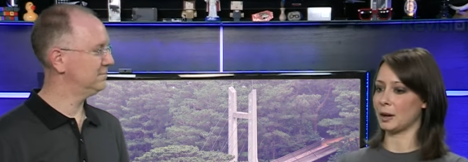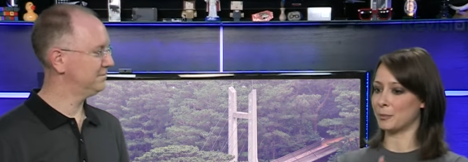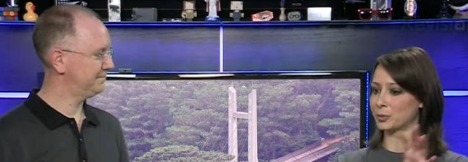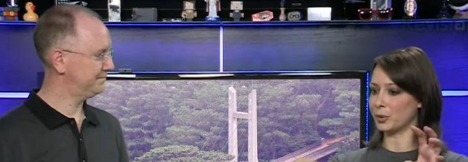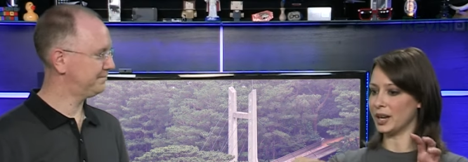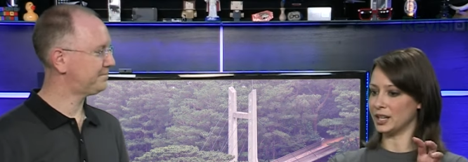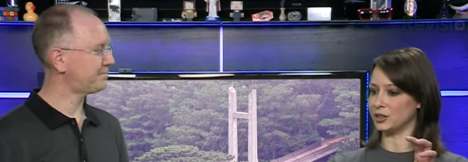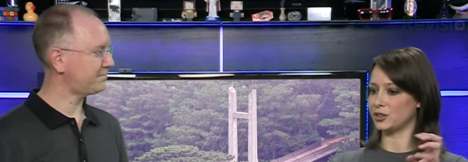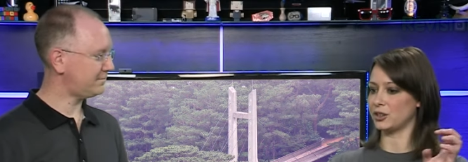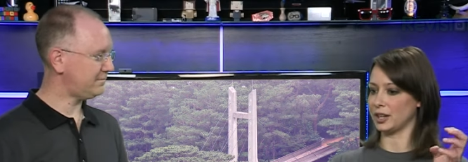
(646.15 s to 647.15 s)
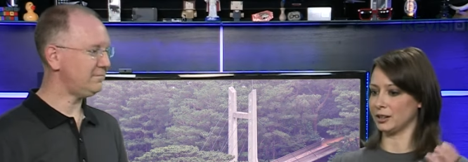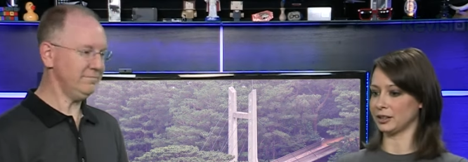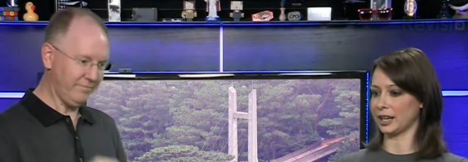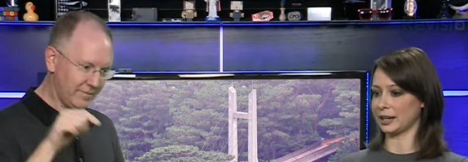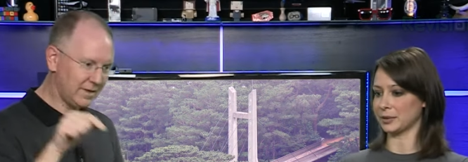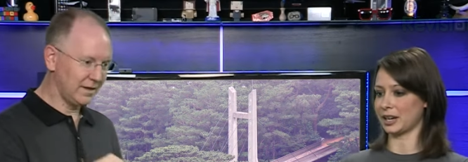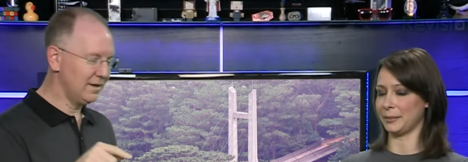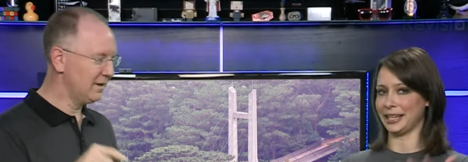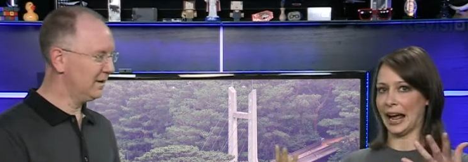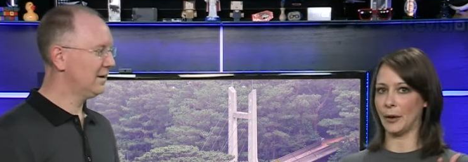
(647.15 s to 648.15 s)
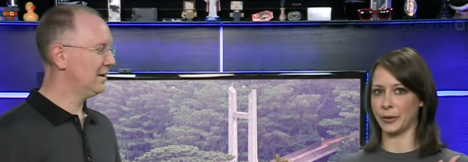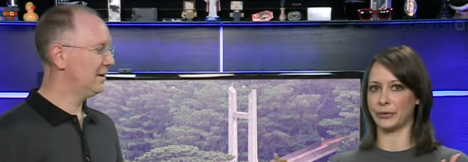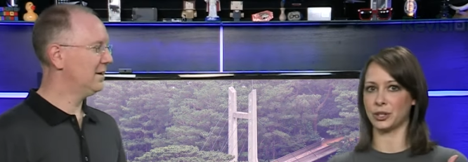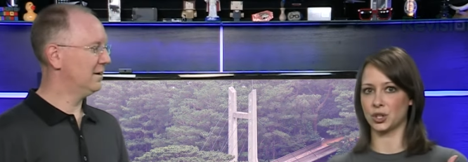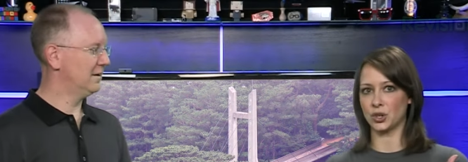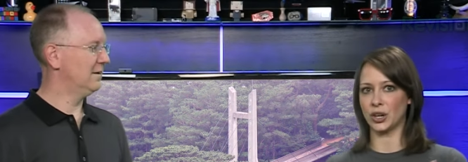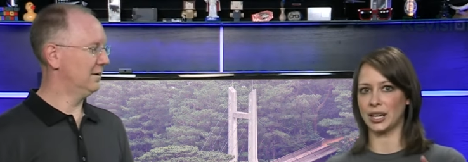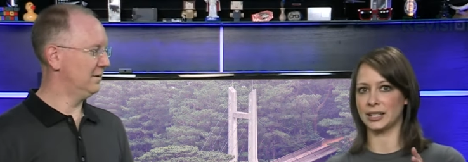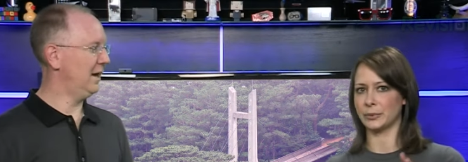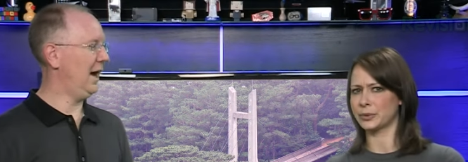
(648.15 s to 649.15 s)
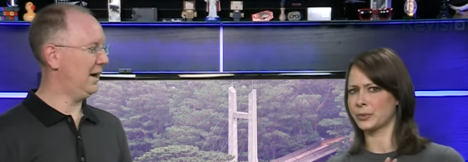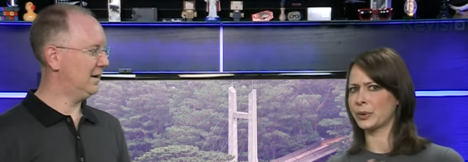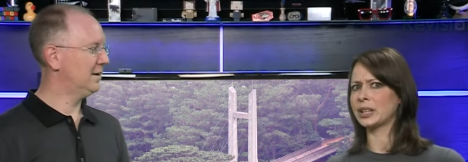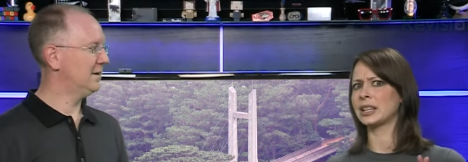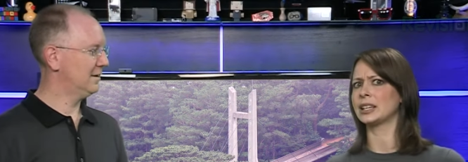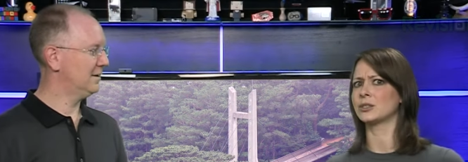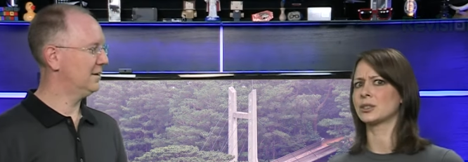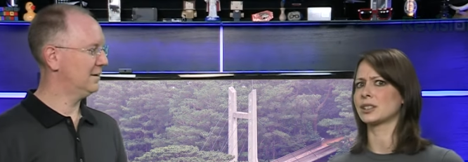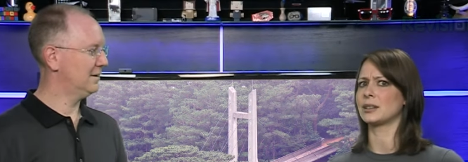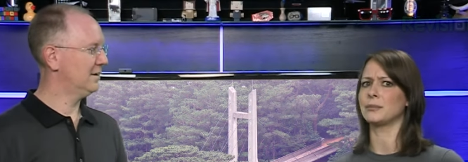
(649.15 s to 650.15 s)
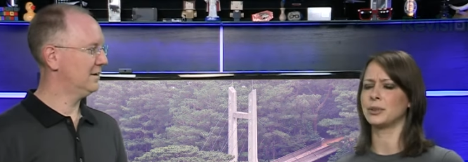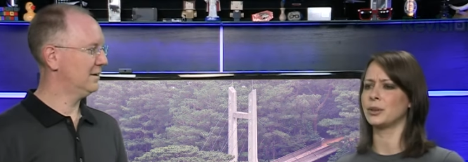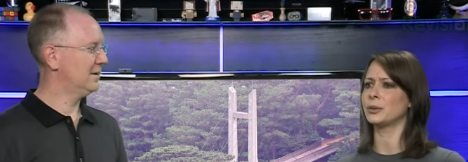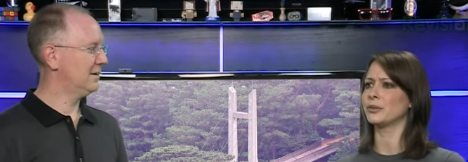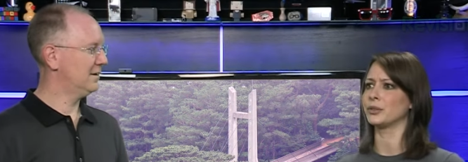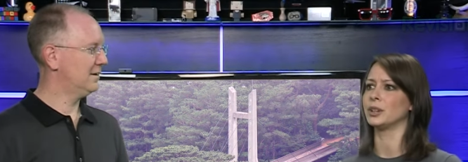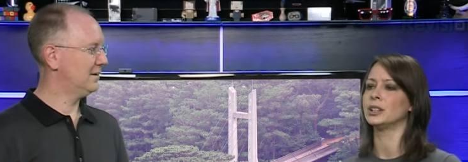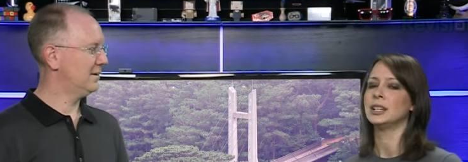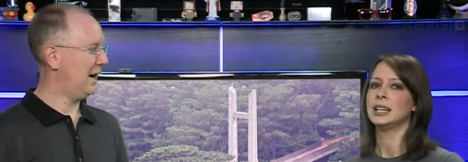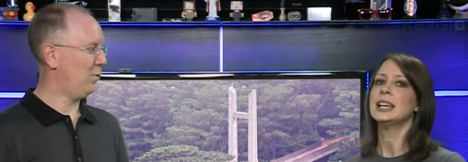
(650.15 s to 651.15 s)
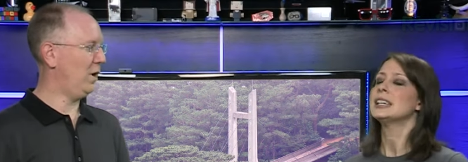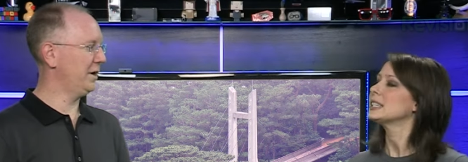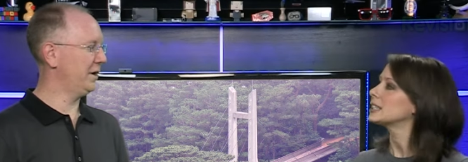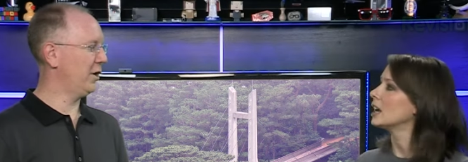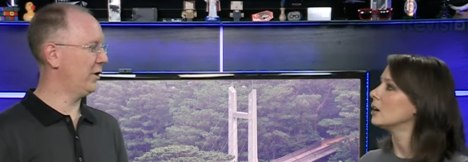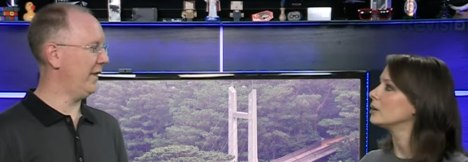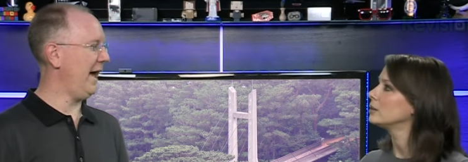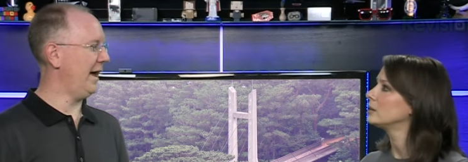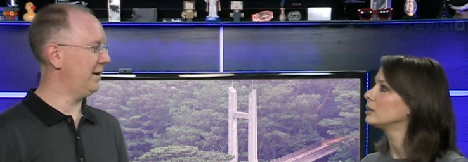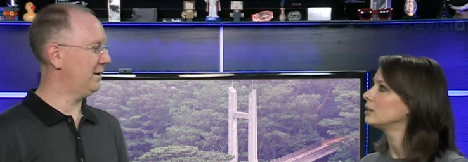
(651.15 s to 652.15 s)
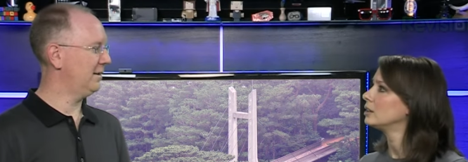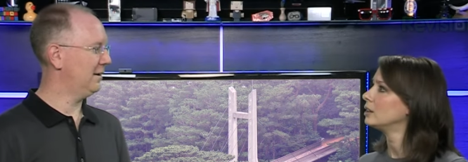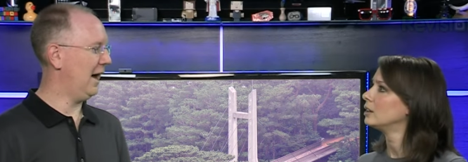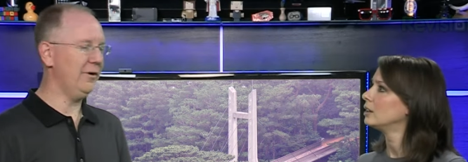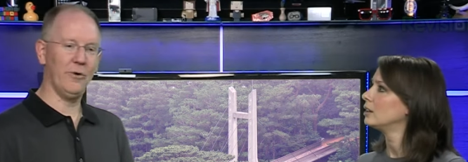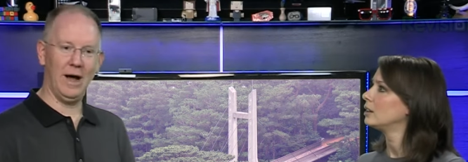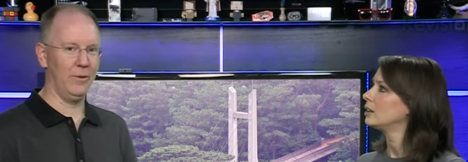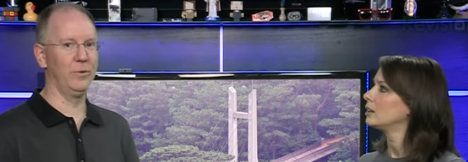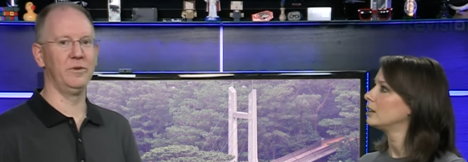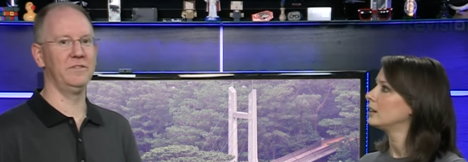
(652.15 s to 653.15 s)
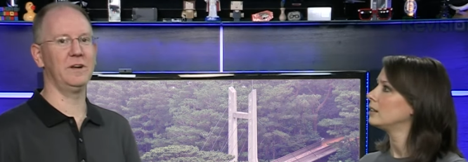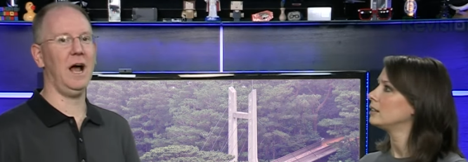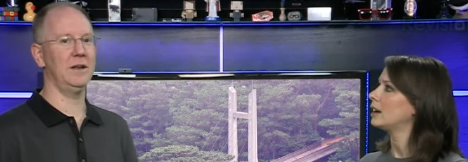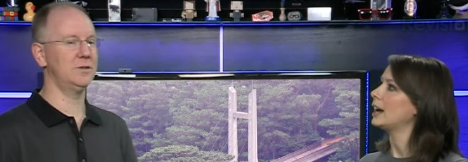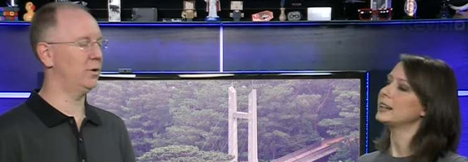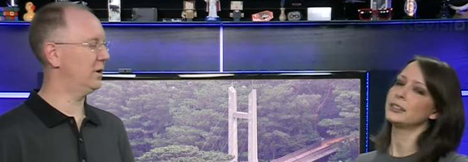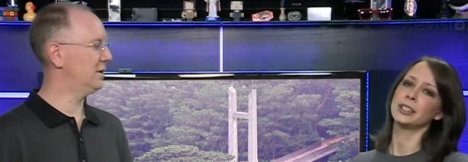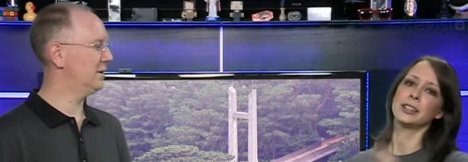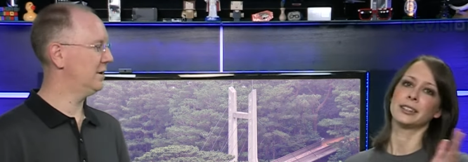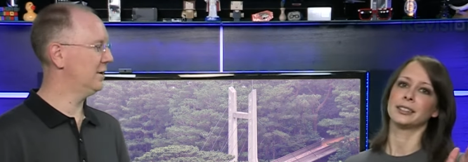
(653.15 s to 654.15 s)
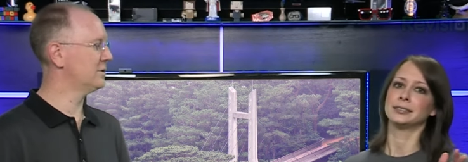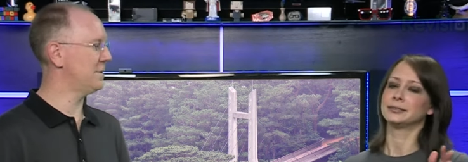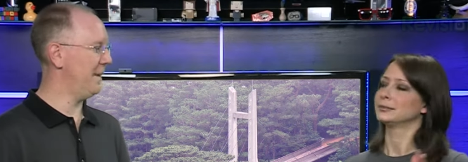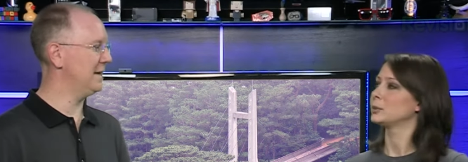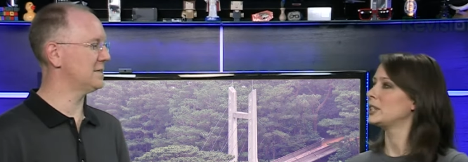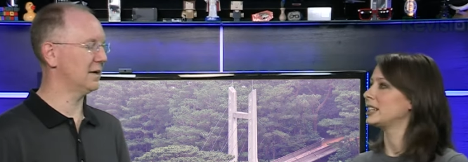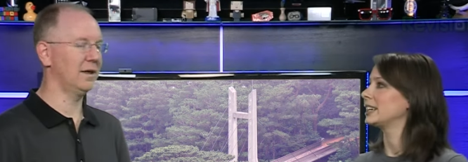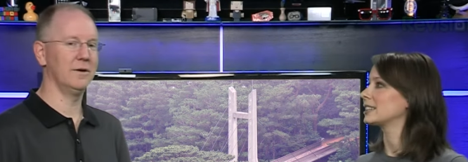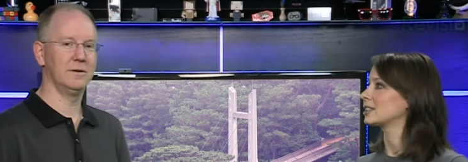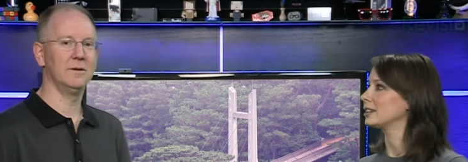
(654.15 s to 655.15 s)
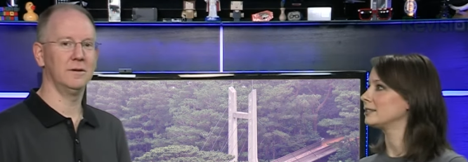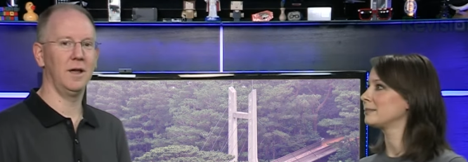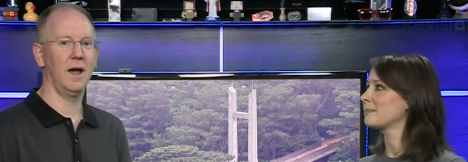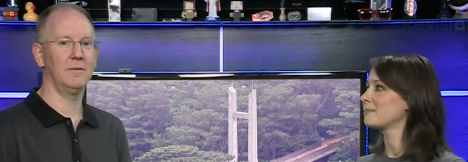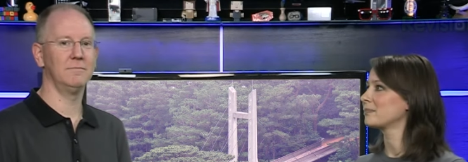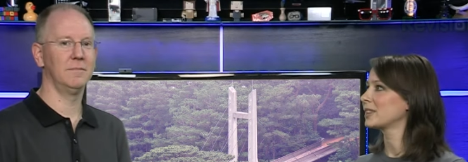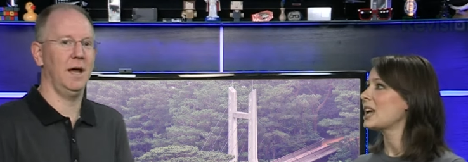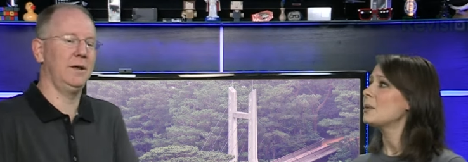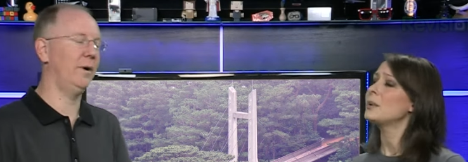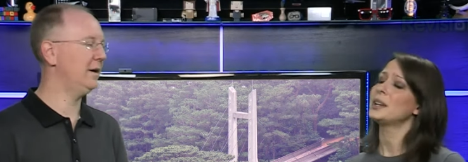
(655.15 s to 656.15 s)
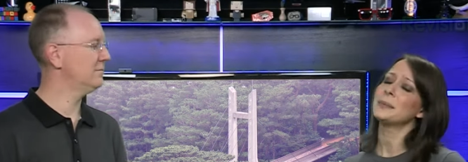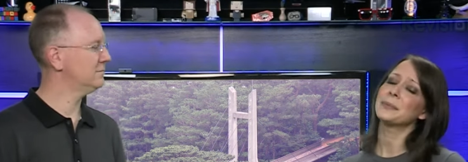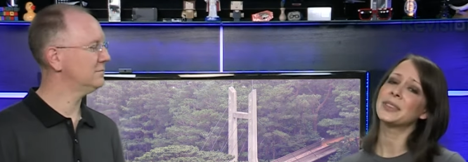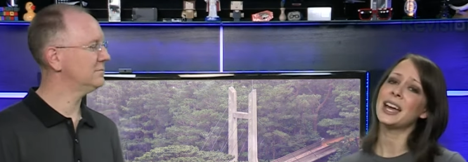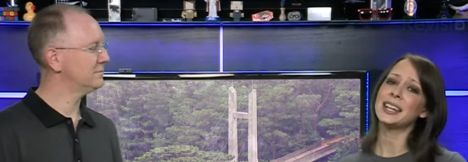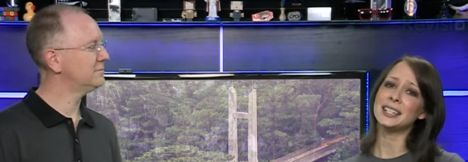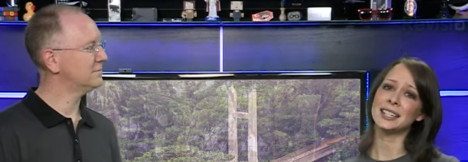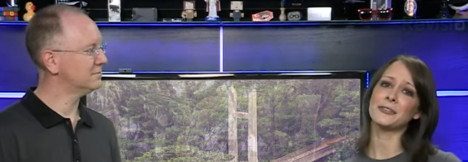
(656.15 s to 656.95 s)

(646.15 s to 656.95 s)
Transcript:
Speaker 1: a bridge that looked like it was coming out of the trees. It yeah. was really interesting, beautiful.
Speaker 2: I wanted to so, go to that. I don't know how we even gotten to I don't it. either. It was amazing. We didn't though. get to. Yeah. Anyway. Well,
Speaker 1: that is